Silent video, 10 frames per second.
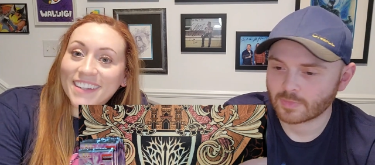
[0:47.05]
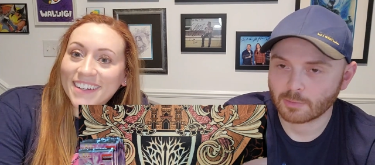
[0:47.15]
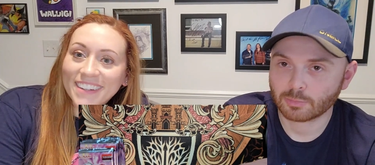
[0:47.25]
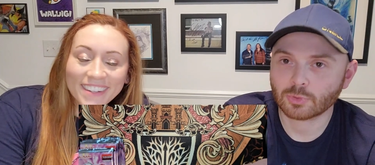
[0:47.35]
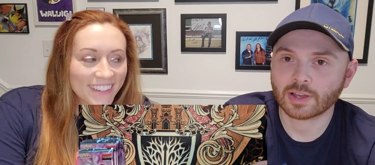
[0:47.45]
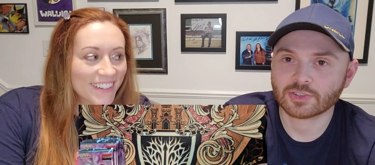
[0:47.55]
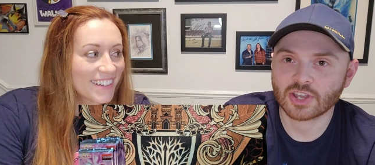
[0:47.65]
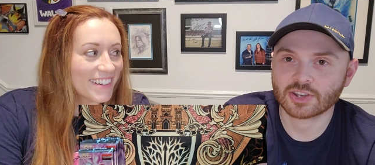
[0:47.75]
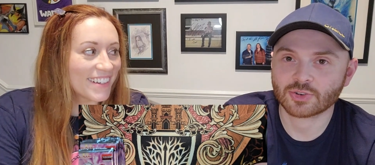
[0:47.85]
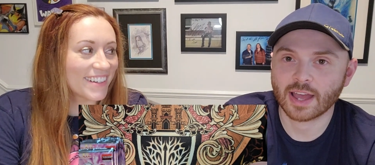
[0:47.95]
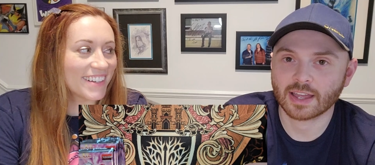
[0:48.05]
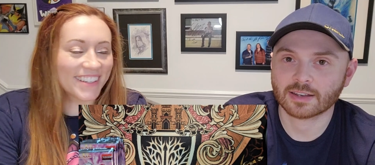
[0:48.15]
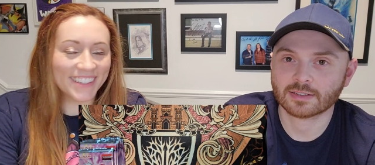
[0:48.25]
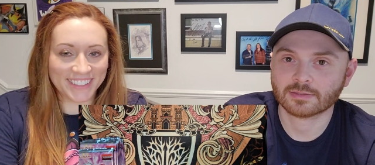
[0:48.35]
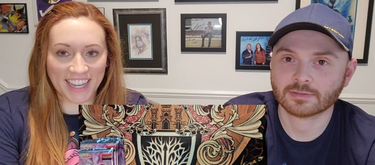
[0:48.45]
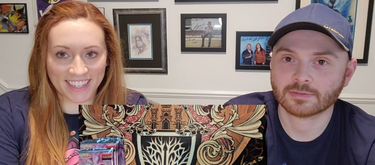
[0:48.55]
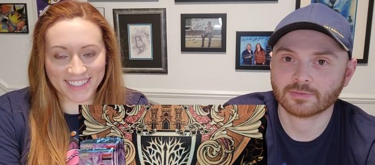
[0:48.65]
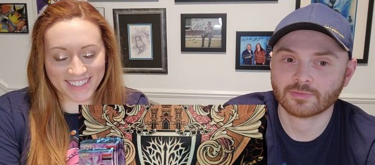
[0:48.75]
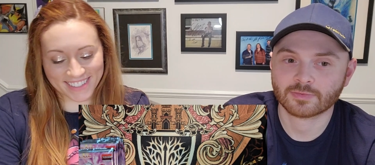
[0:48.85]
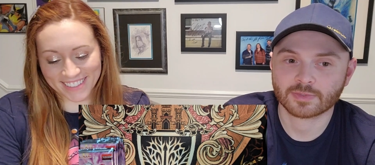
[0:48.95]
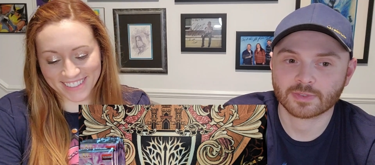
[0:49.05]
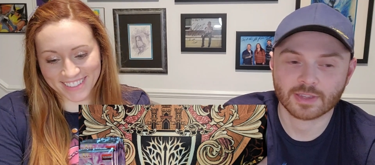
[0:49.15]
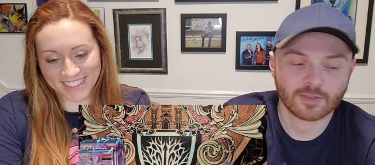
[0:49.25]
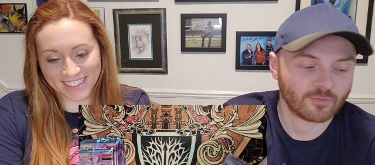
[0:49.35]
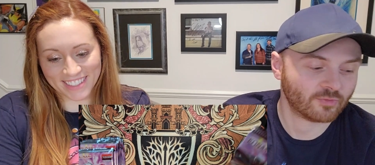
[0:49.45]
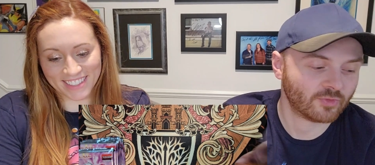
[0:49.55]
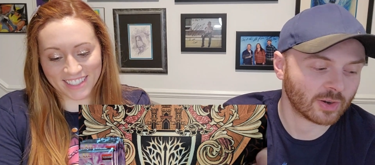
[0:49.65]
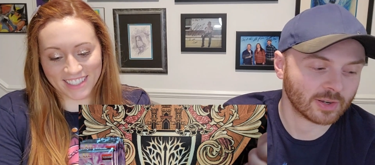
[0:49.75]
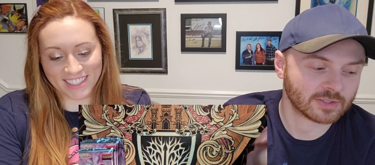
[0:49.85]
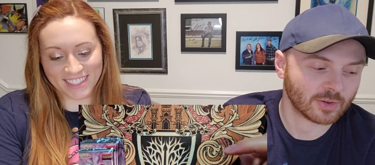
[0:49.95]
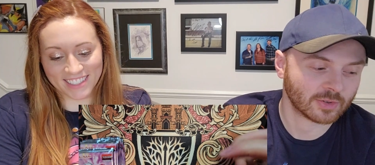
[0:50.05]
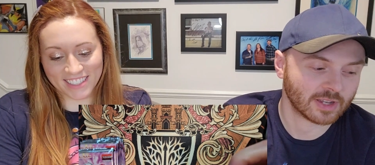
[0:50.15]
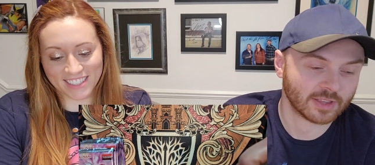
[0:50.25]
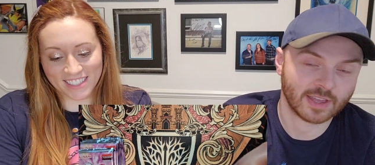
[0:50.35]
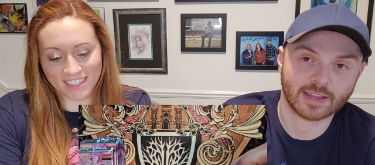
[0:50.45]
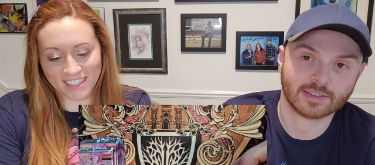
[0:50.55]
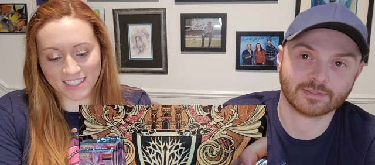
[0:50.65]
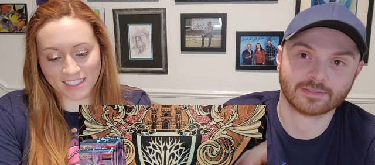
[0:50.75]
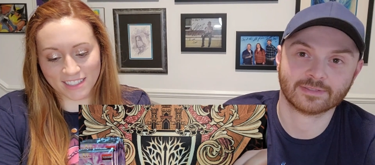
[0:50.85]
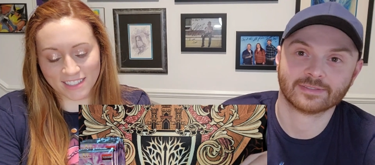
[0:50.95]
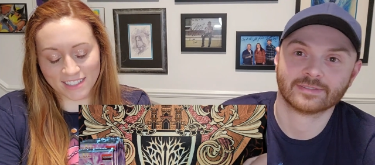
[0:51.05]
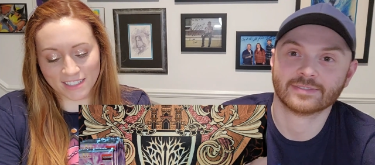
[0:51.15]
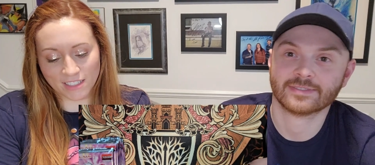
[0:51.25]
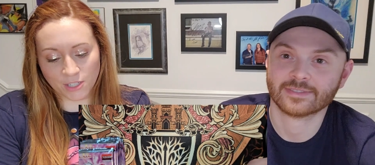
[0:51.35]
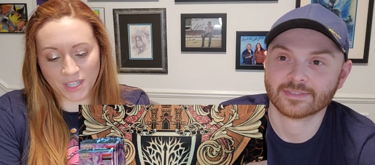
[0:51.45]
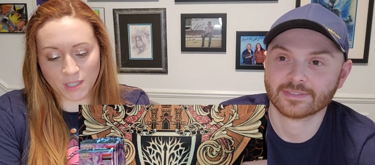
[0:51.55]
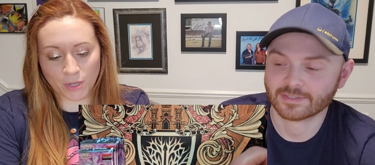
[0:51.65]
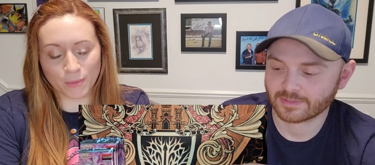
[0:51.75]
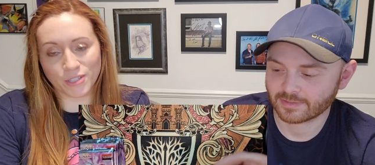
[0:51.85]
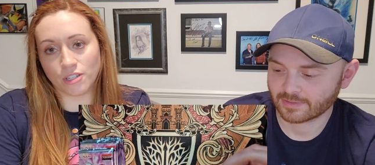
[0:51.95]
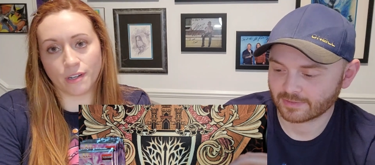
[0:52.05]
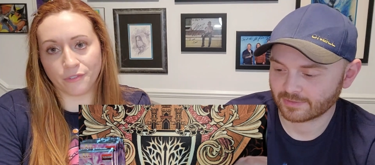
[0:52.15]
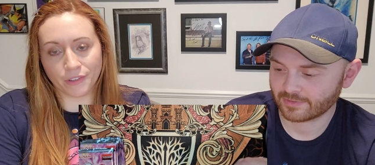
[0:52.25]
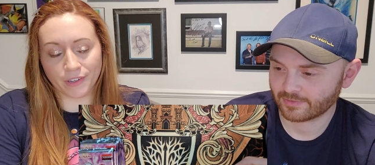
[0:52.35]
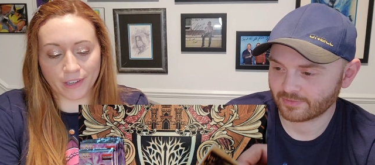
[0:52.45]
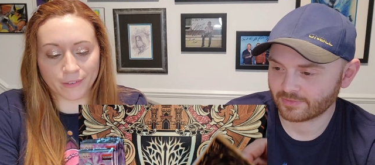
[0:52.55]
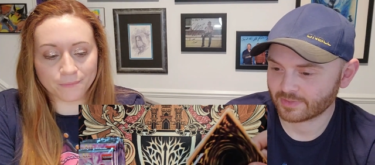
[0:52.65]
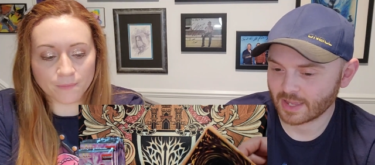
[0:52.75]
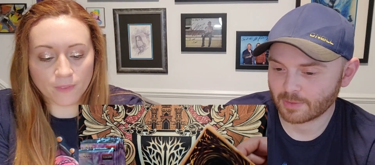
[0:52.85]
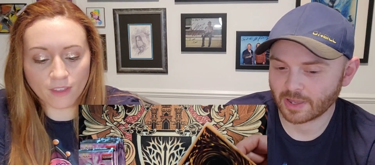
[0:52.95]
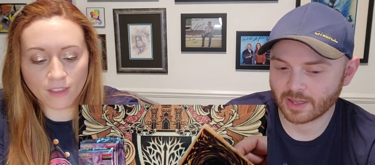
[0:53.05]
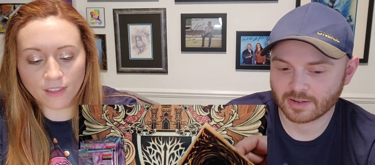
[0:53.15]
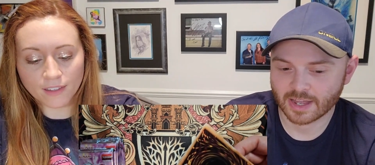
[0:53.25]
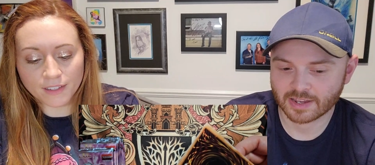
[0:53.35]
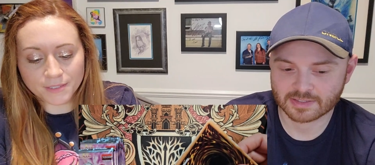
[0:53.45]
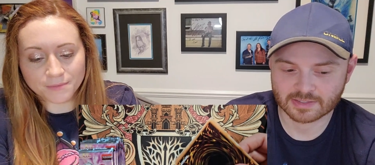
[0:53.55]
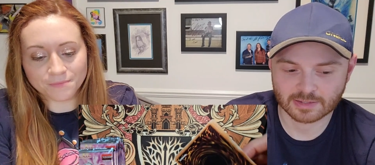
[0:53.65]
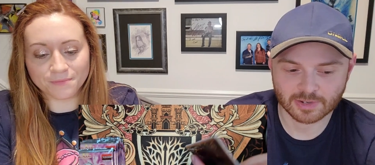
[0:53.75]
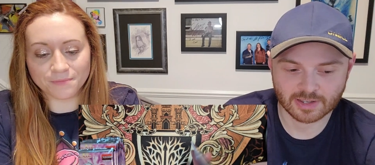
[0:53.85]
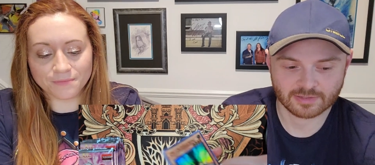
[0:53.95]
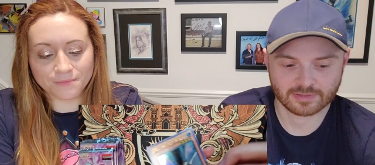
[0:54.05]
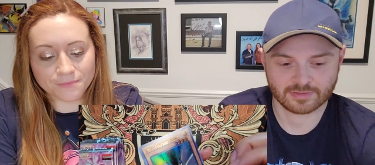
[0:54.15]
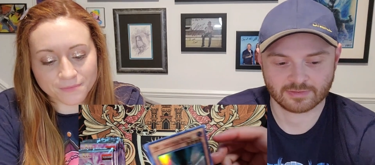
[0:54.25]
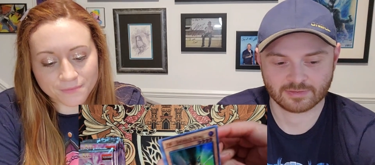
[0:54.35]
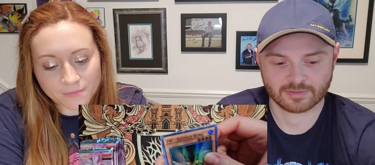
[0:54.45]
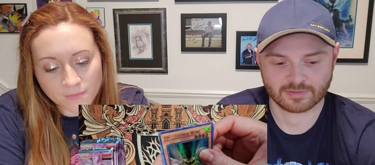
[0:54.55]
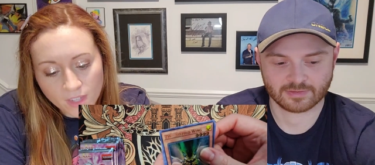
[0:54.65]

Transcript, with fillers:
Speaker 1: A Blue Eyes Jet Dragon. Yes. Very stoked on that.
Speaker 2: So he's pretty much done for the day.
Speaker 1: I'm done. I can sleep now.
Speaker 2: Mm-hmm.